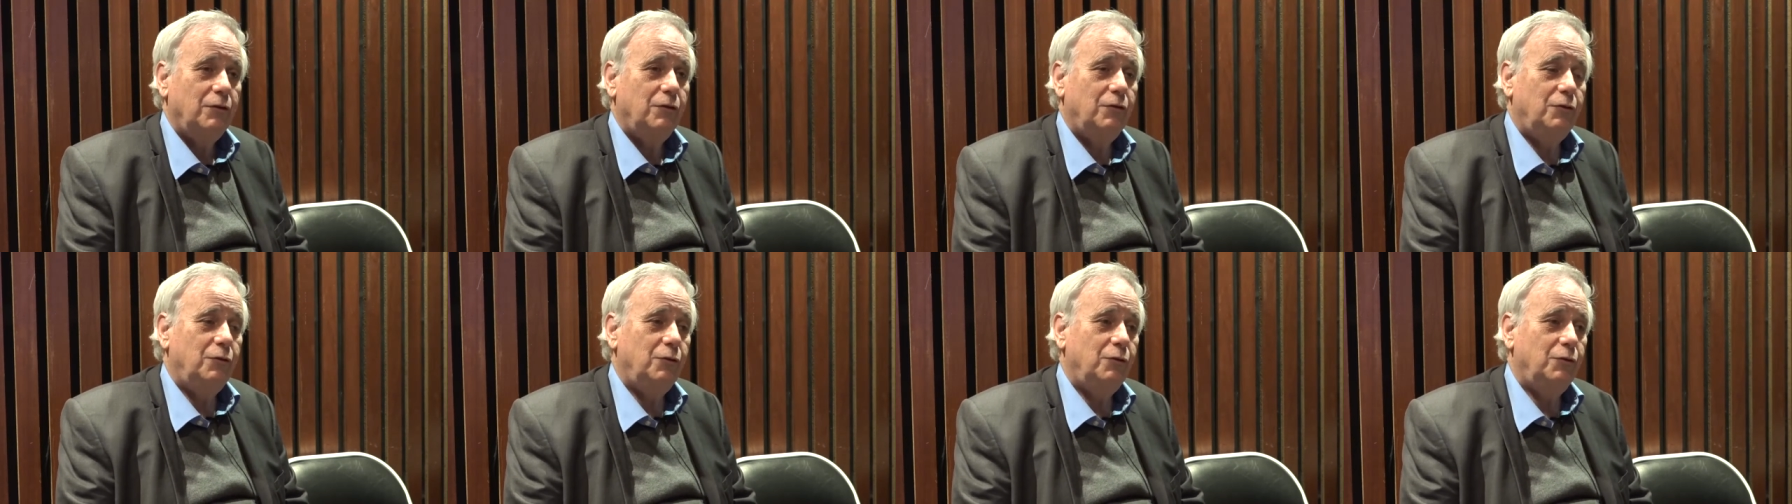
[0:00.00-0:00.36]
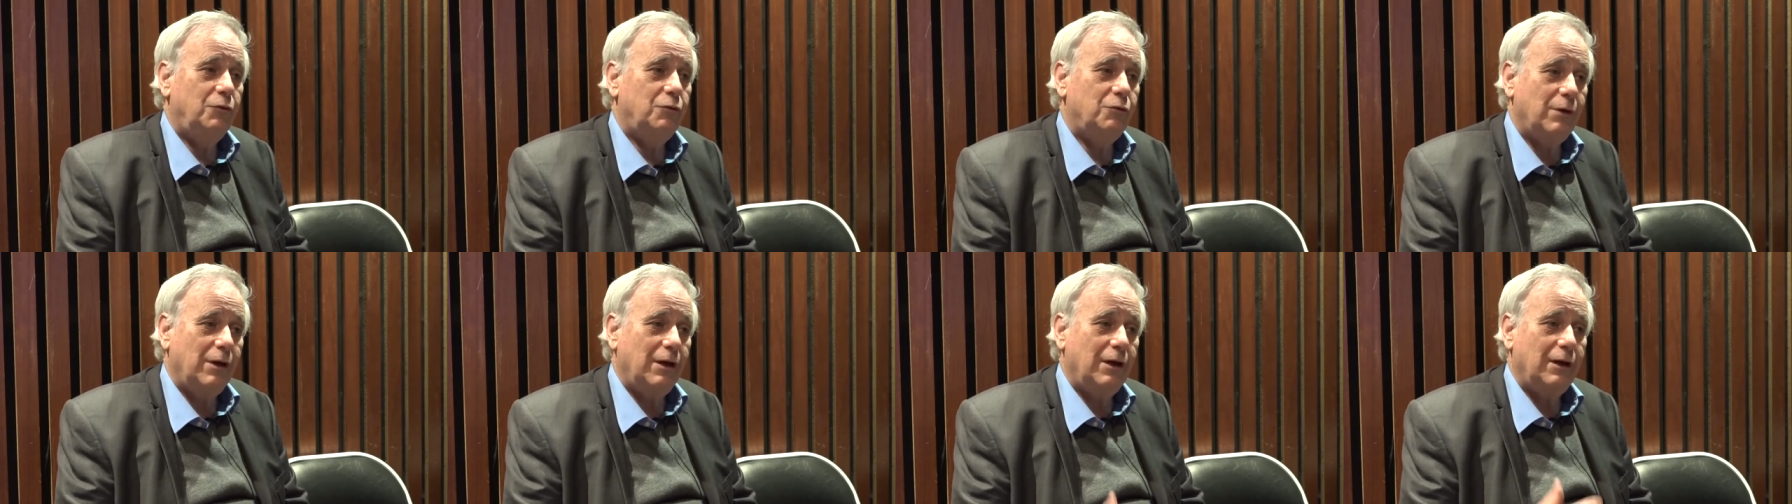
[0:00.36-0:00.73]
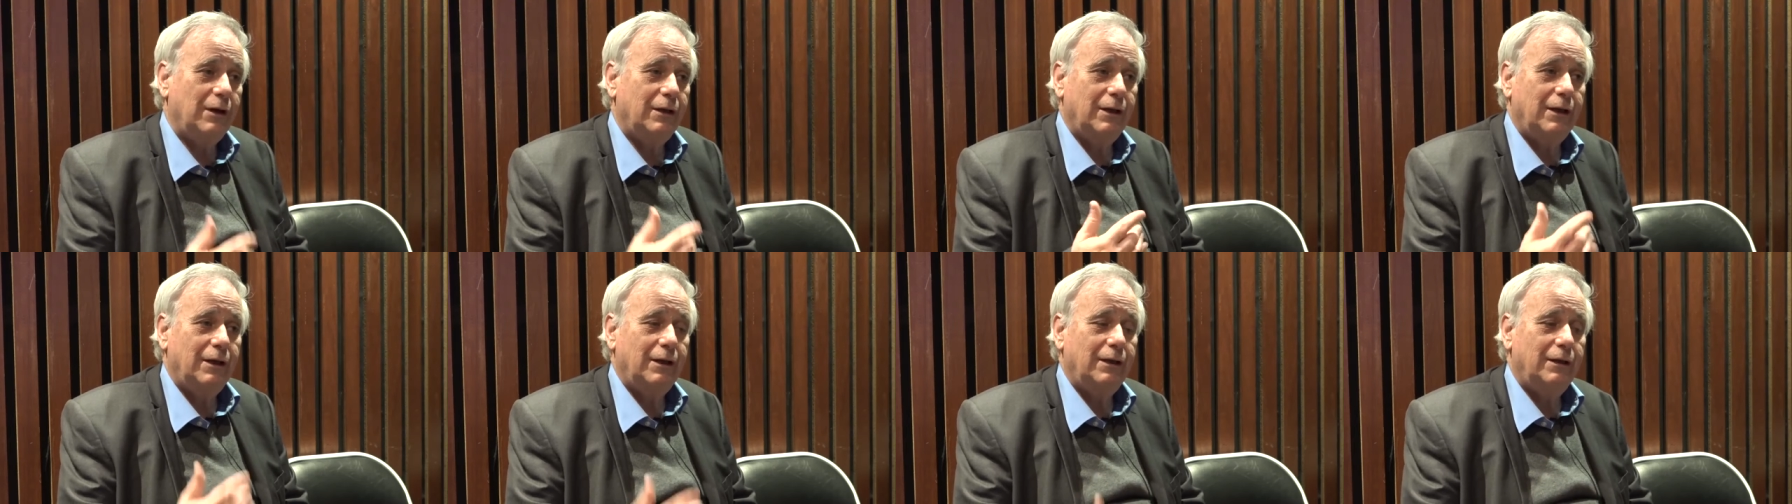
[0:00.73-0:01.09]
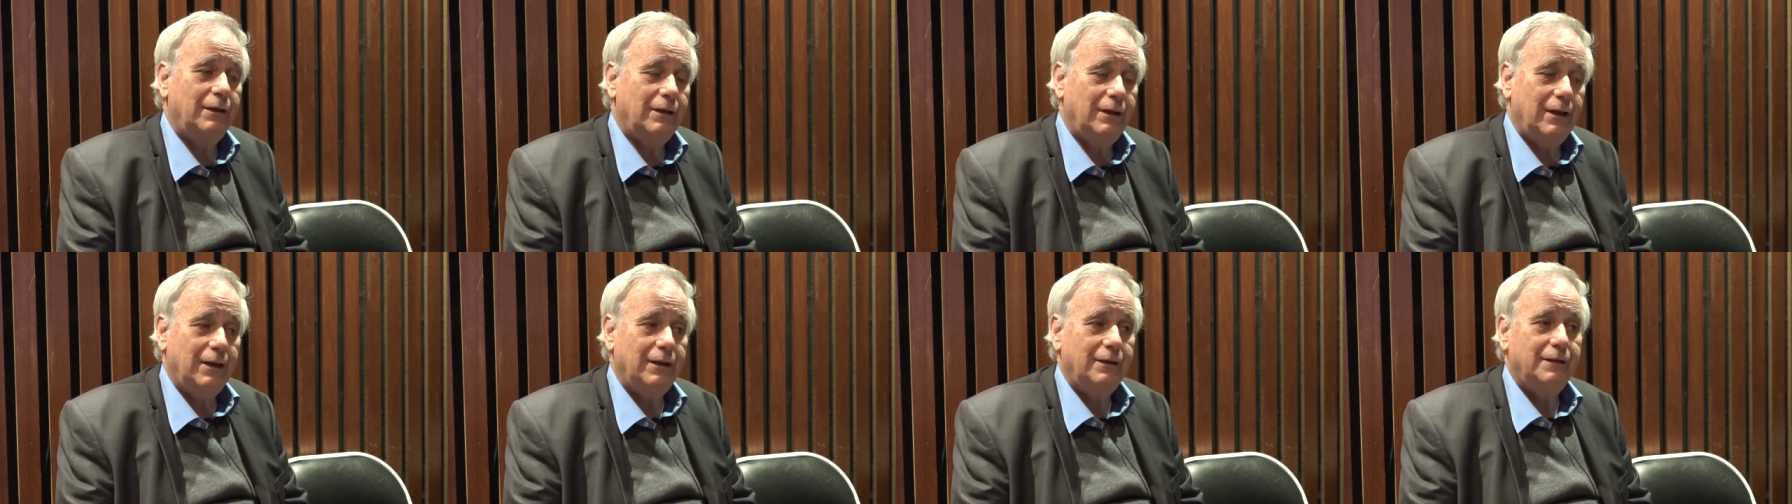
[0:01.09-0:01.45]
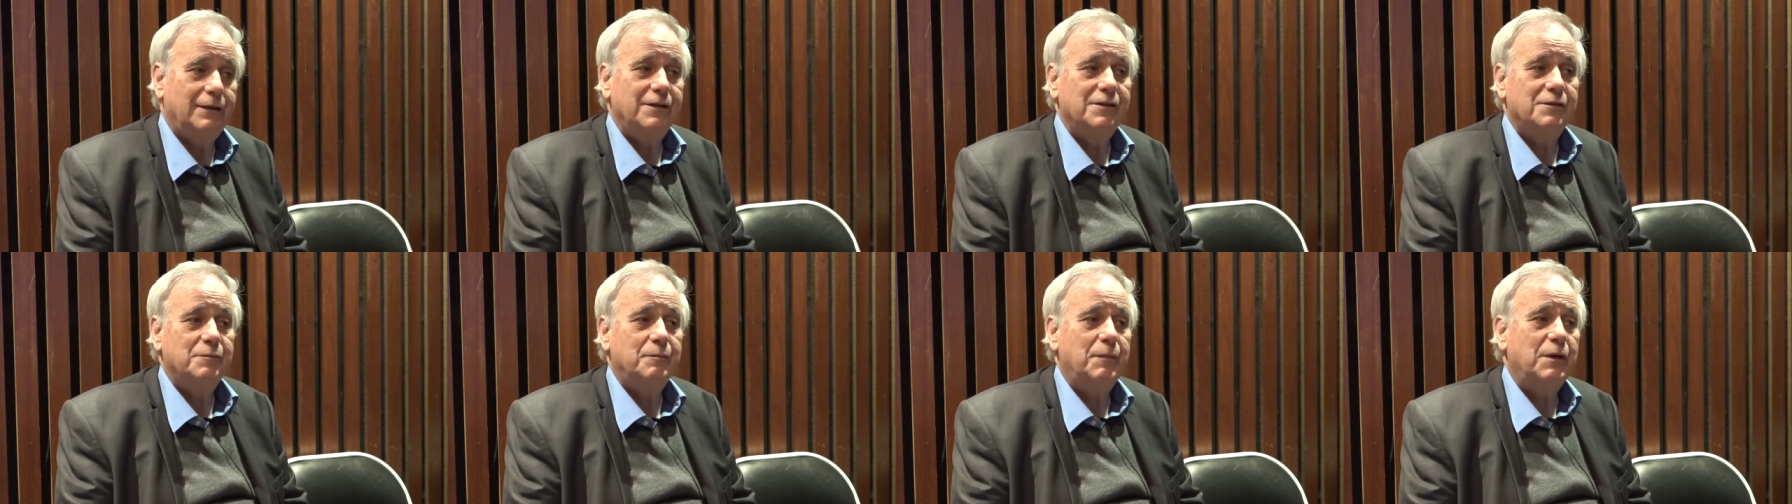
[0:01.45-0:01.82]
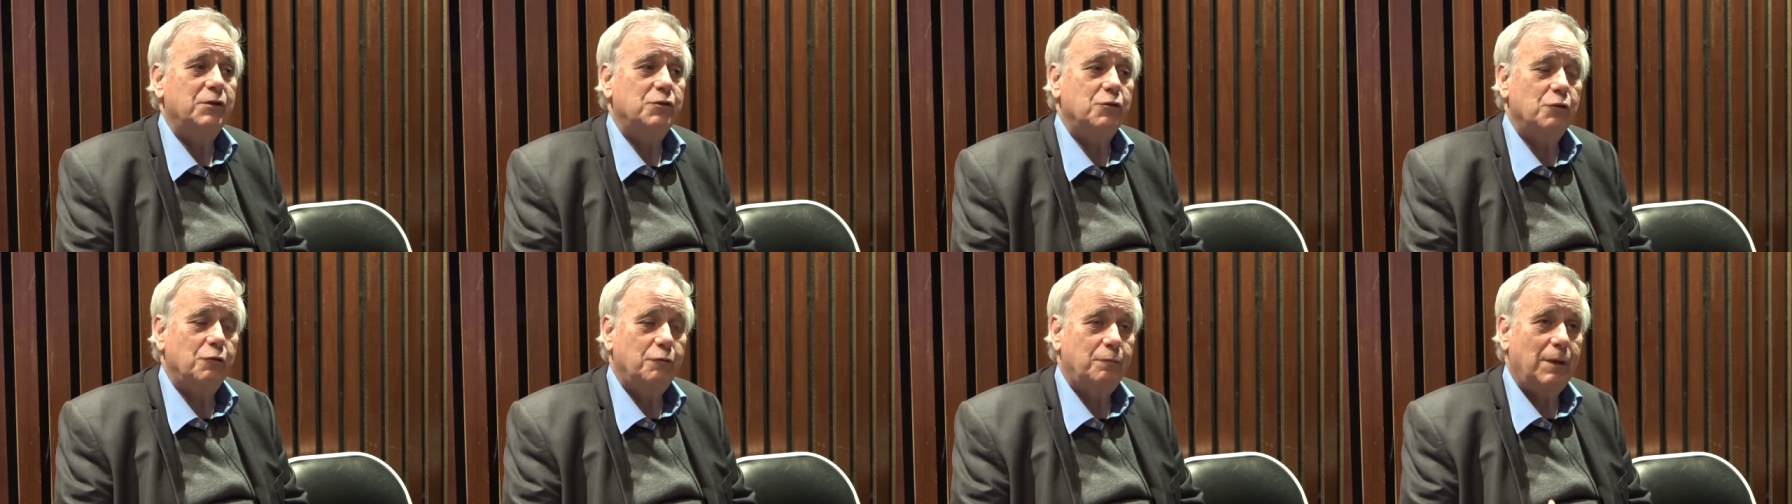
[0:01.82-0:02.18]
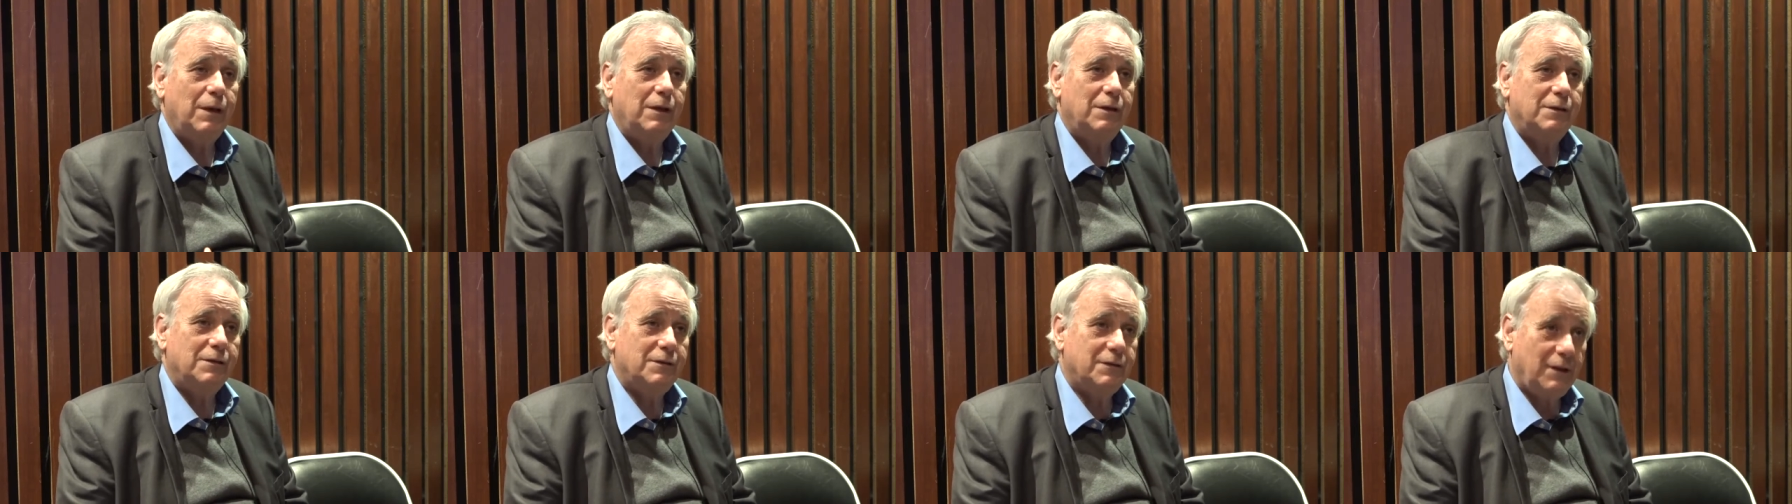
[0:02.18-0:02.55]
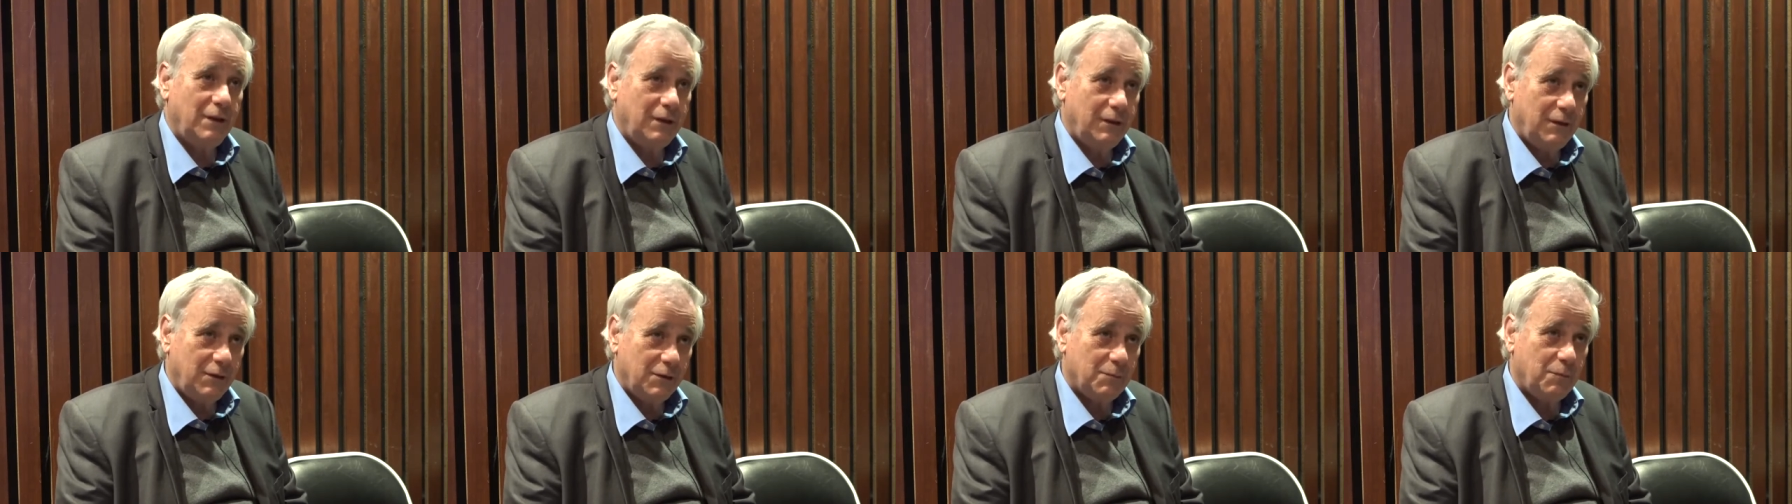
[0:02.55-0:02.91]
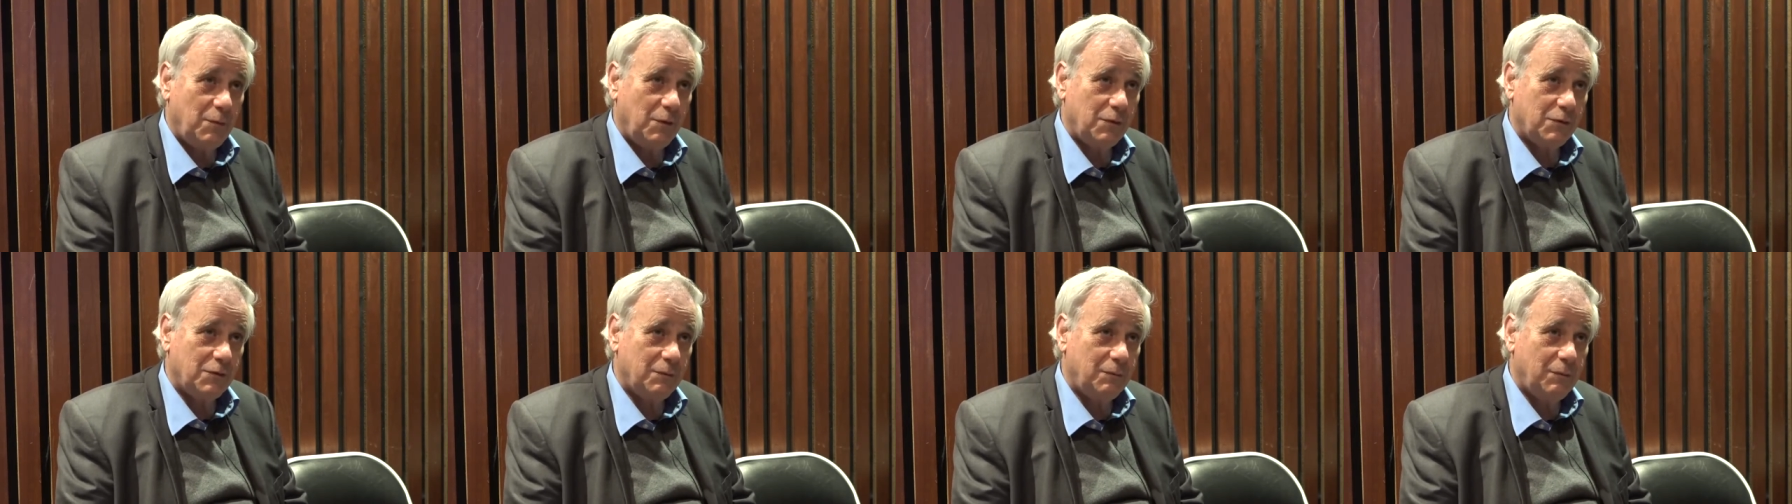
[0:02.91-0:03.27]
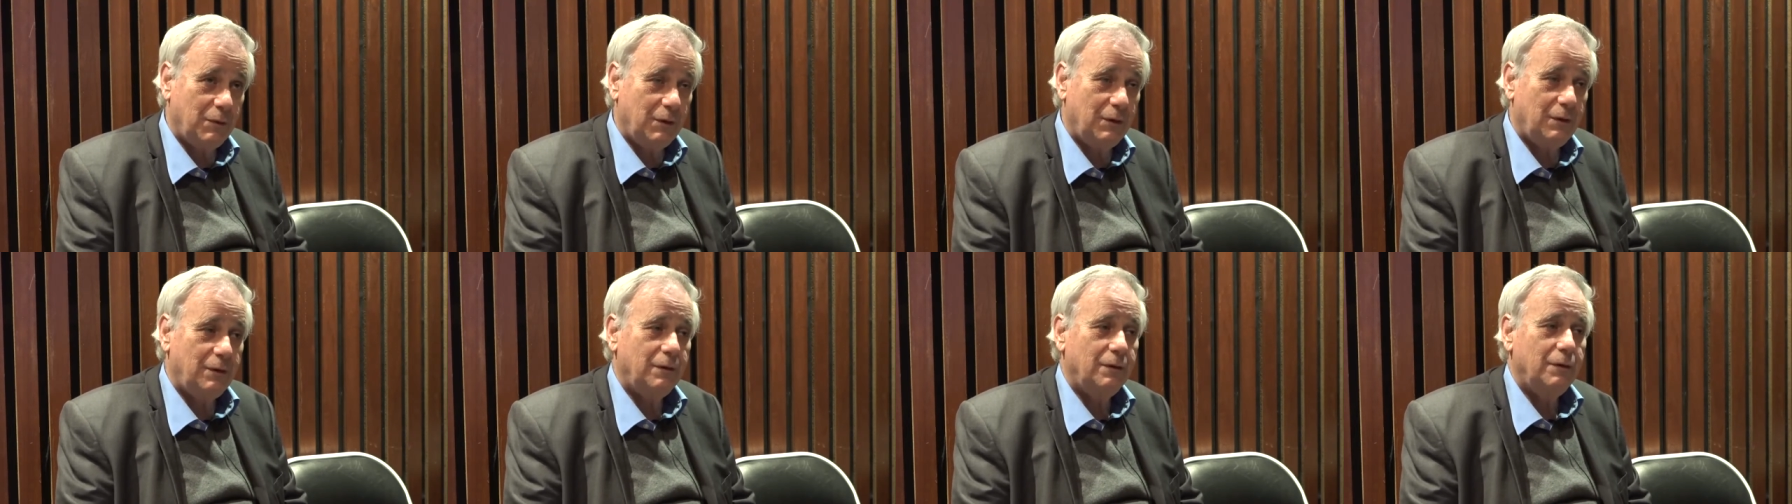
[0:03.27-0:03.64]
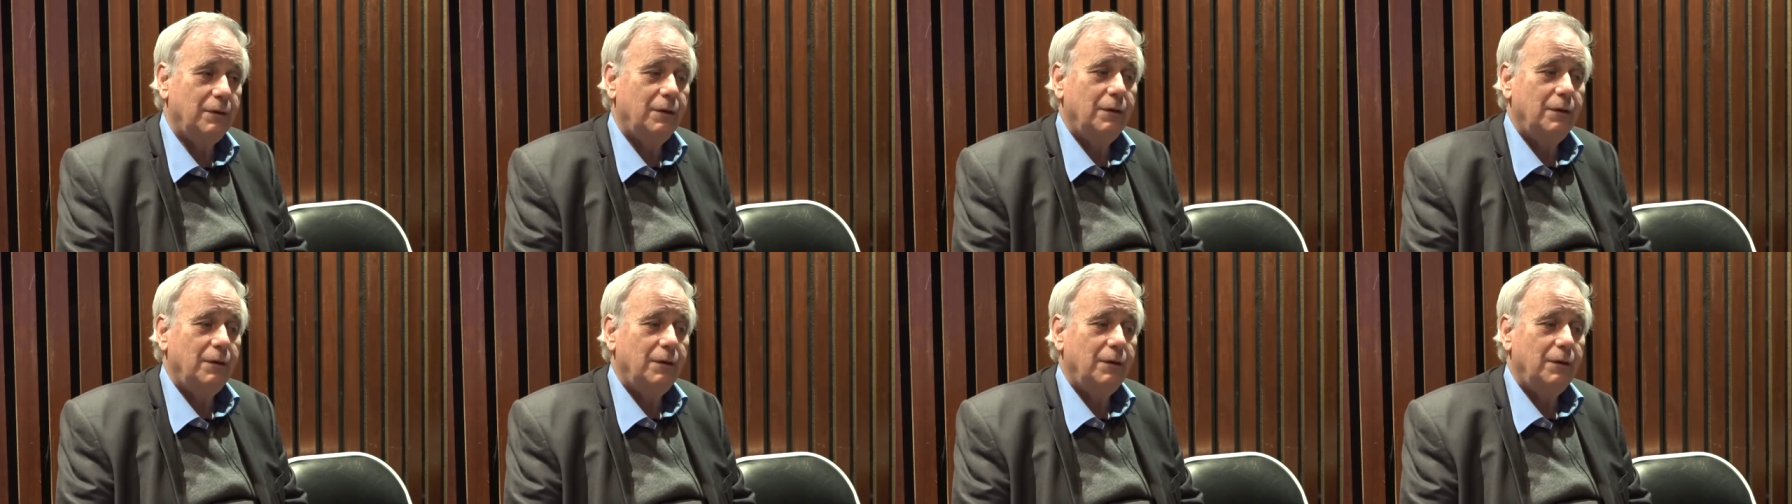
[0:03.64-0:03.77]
to try and get as much of Palestine as possible